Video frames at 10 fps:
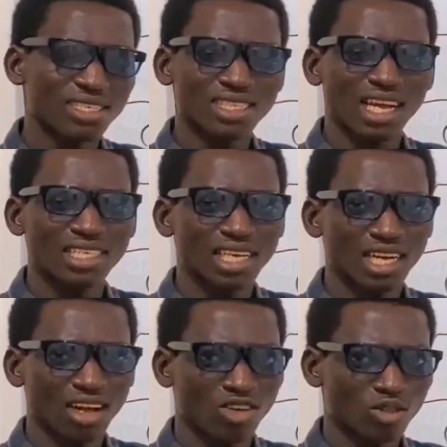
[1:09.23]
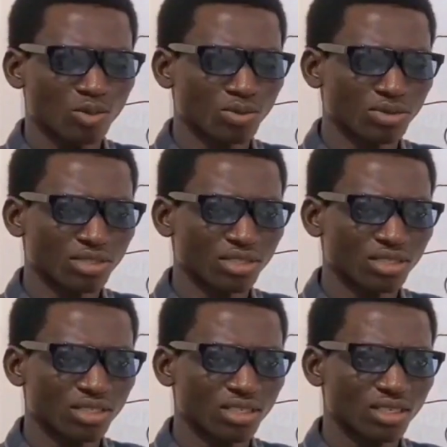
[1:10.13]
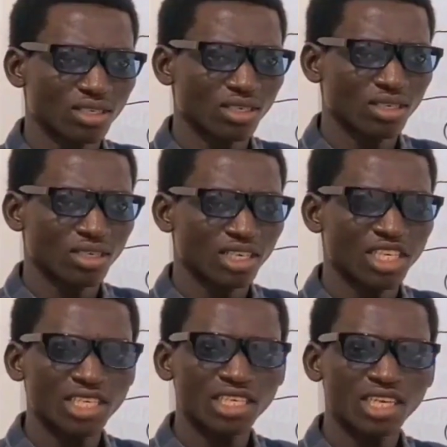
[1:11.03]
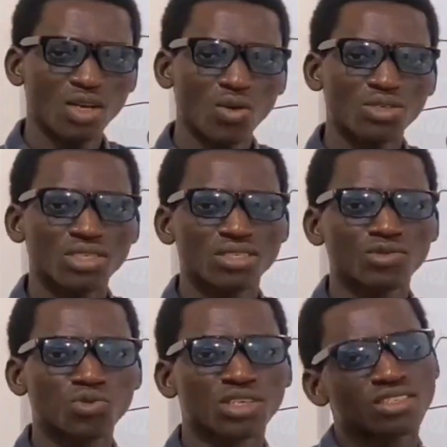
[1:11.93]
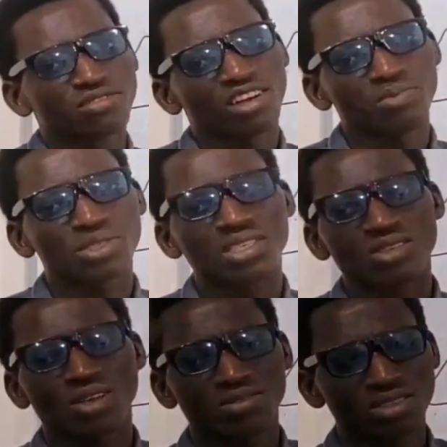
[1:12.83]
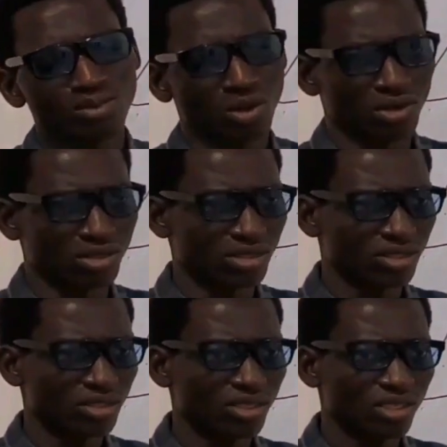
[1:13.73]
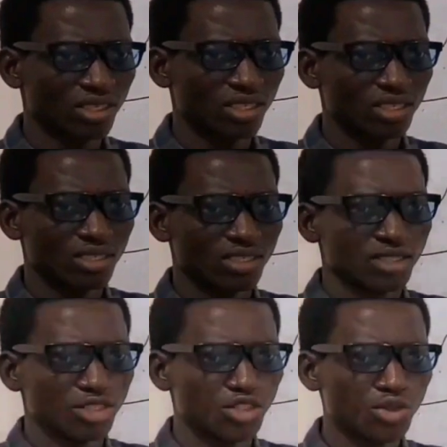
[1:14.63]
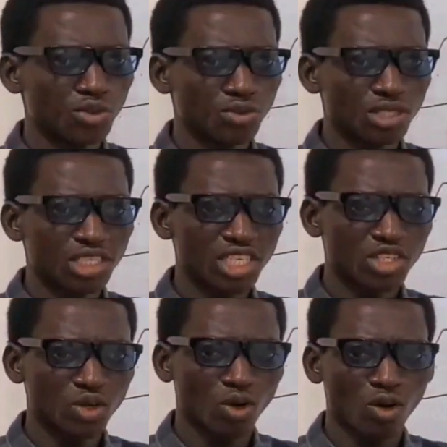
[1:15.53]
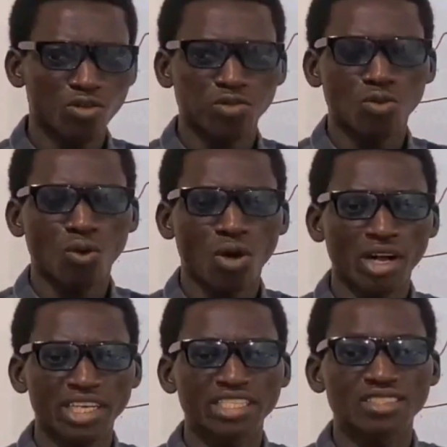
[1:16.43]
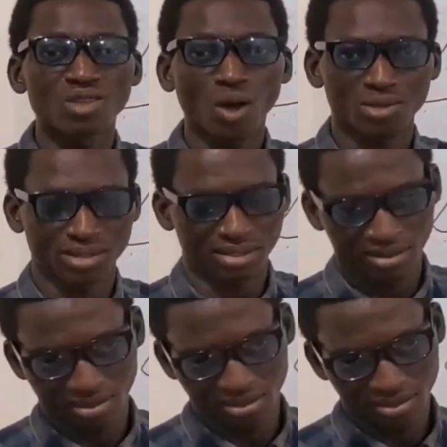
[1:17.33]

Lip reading: as cardiac output, kidney alone receives 25% of this blood due to the nature of work it does.